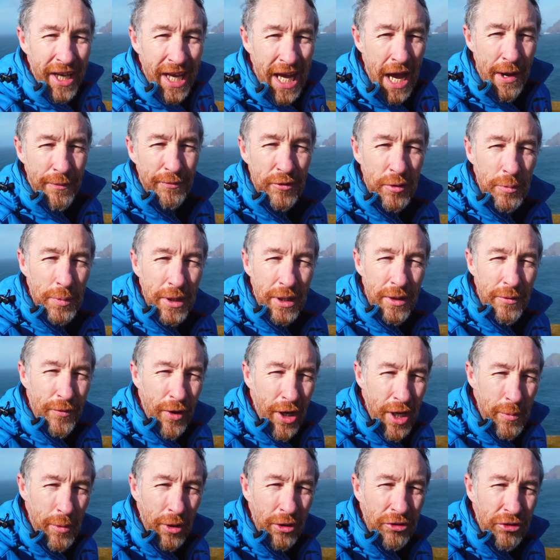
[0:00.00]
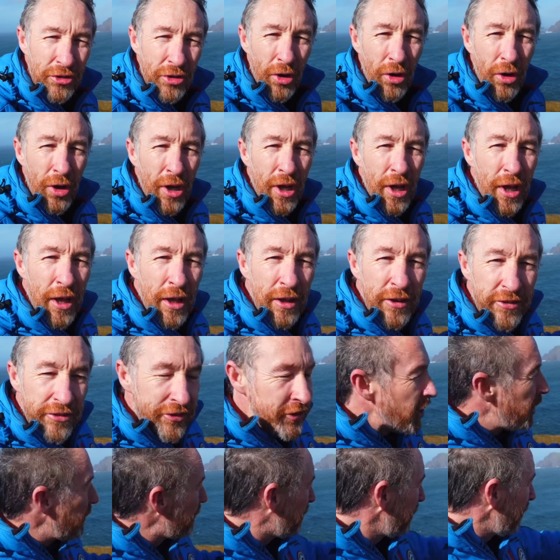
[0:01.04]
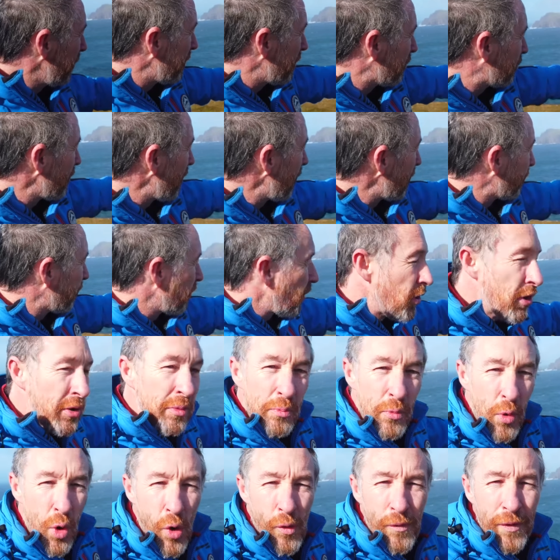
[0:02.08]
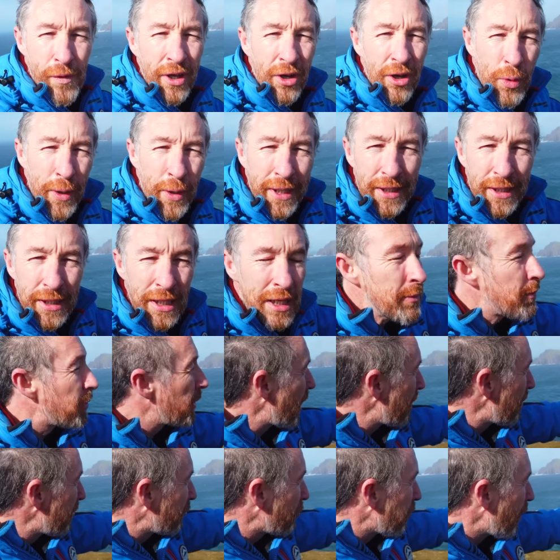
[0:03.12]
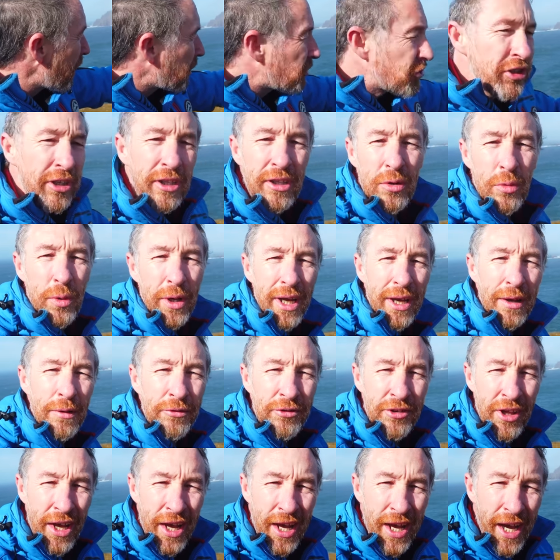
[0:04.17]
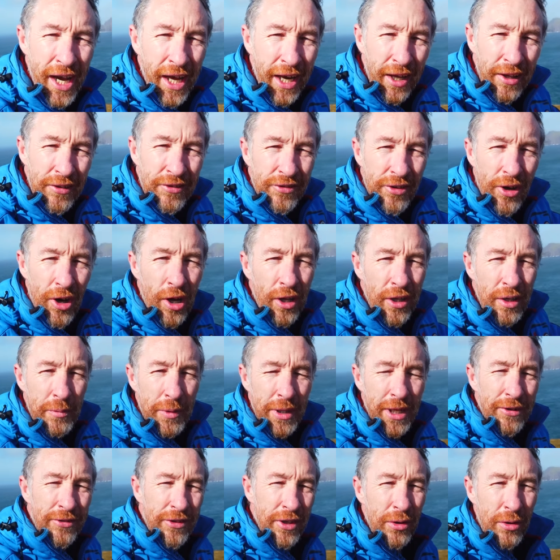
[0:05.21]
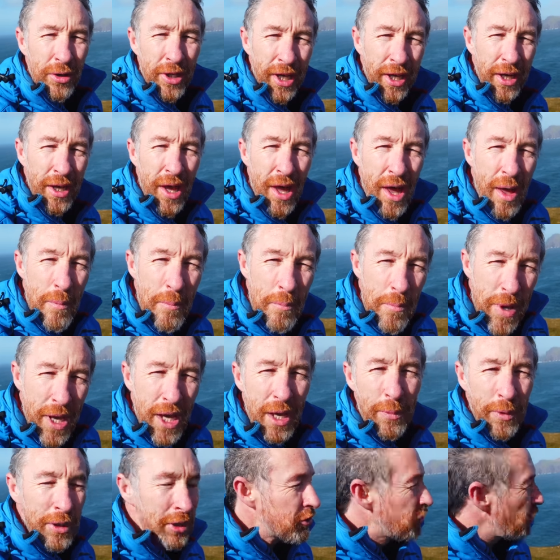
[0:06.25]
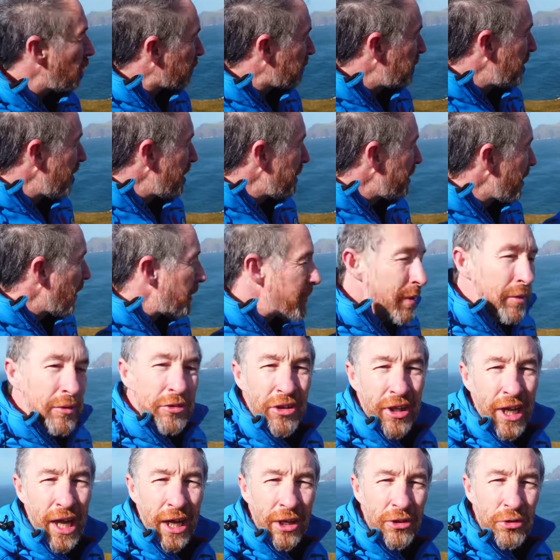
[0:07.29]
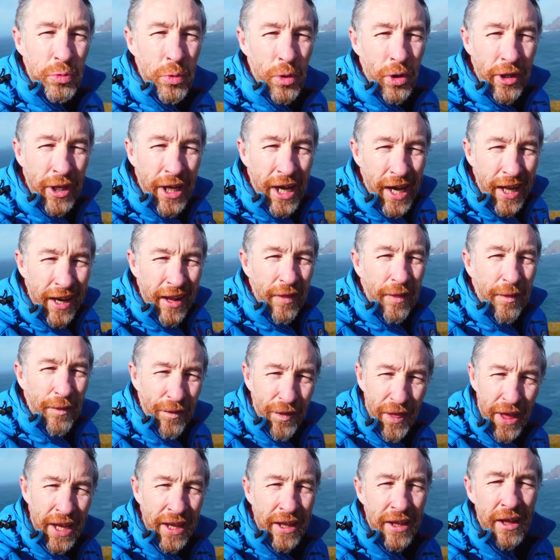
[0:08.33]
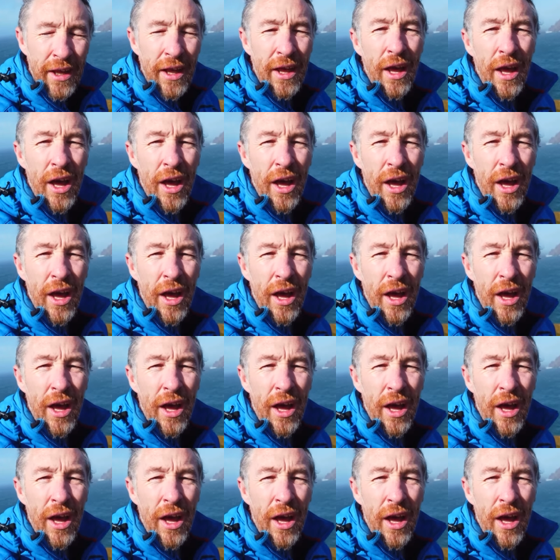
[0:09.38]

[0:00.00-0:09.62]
I have to be very much so sniping the shots out, moving quickly, but I was watching the waves and I saw them and I said, okay, maybe, just maybe I'm about to catch one, and I think